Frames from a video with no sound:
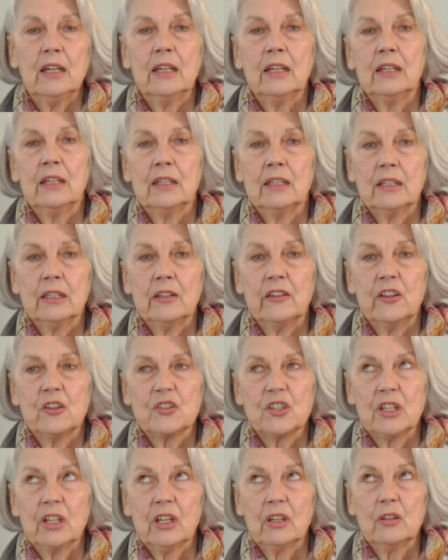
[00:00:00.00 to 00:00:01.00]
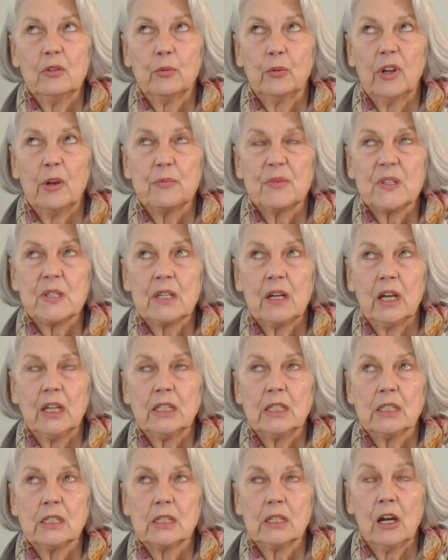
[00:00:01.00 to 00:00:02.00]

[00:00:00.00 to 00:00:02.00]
And there's another website.